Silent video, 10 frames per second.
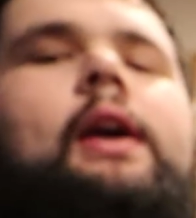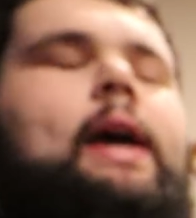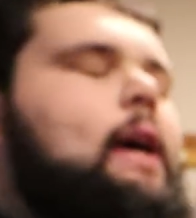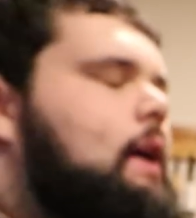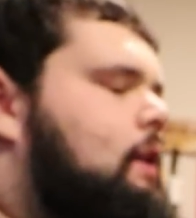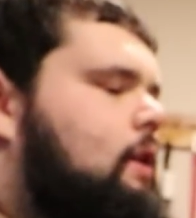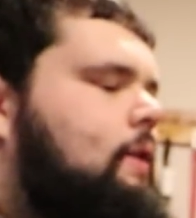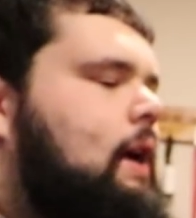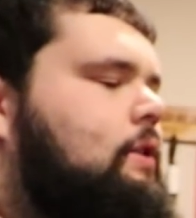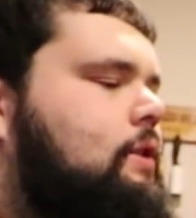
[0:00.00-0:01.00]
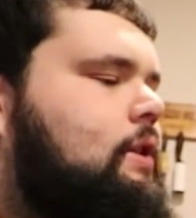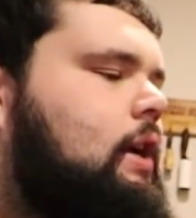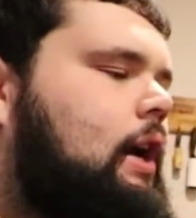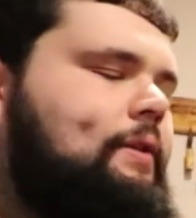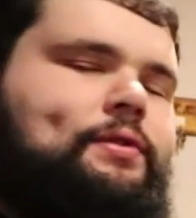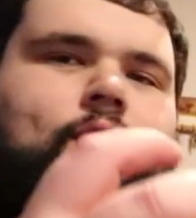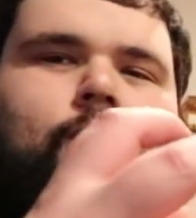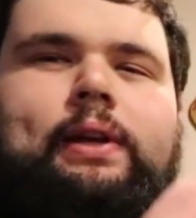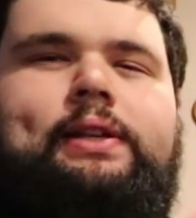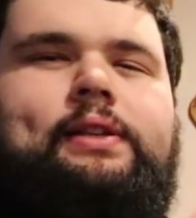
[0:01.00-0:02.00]
and that just kind of
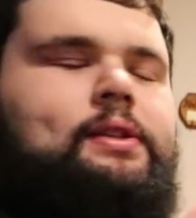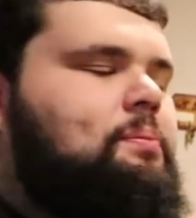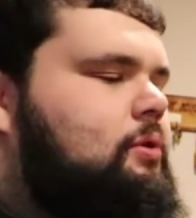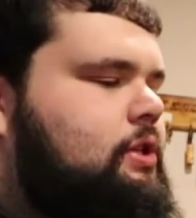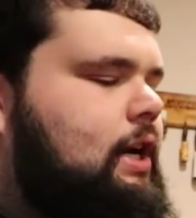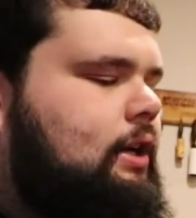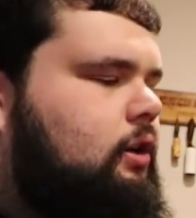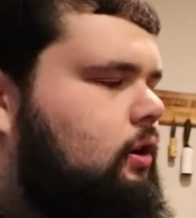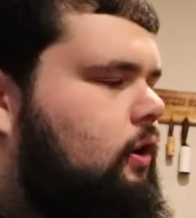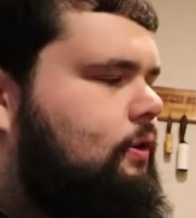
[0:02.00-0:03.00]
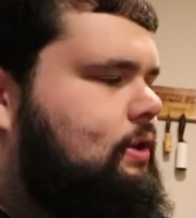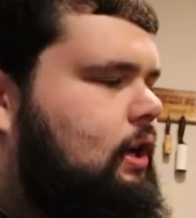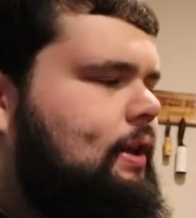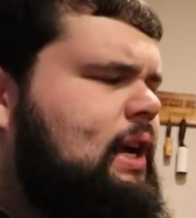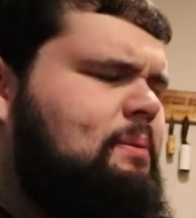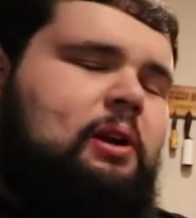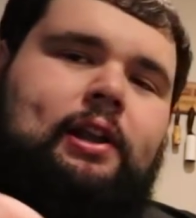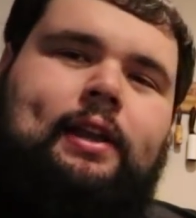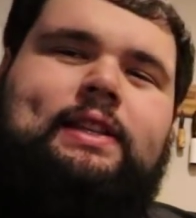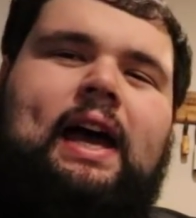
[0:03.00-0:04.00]
squeezes the projector and holds it on there, but
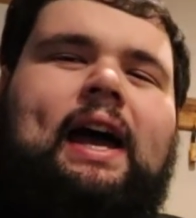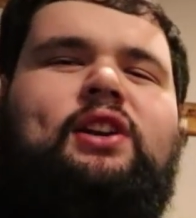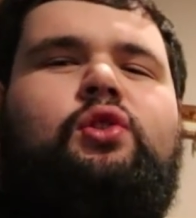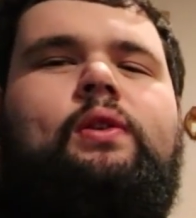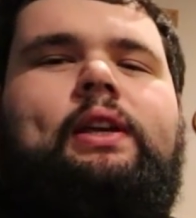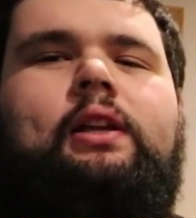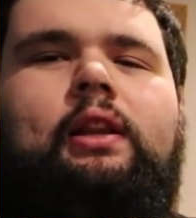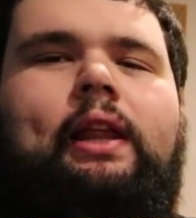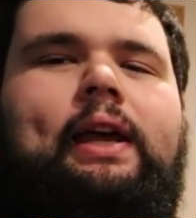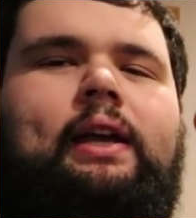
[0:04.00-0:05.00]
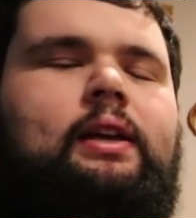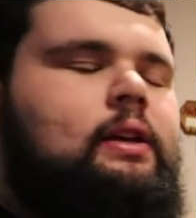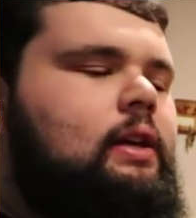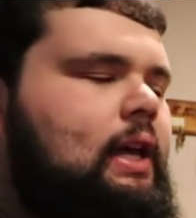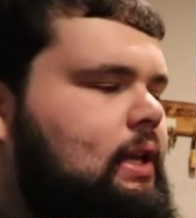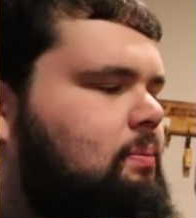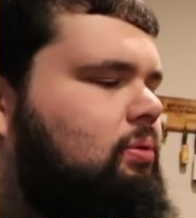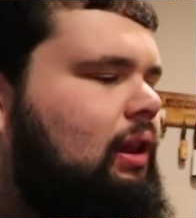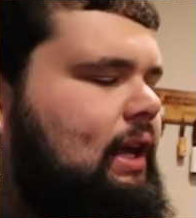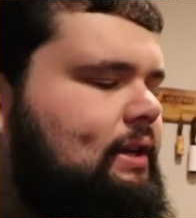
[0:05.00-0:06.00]
it doesn't actually click into
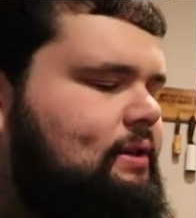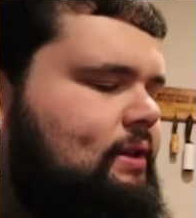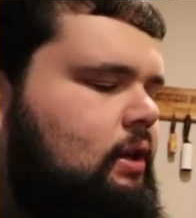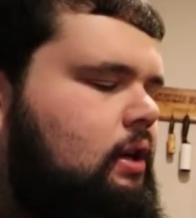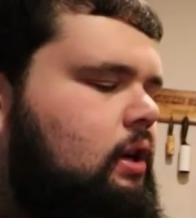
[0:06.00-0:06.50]
place.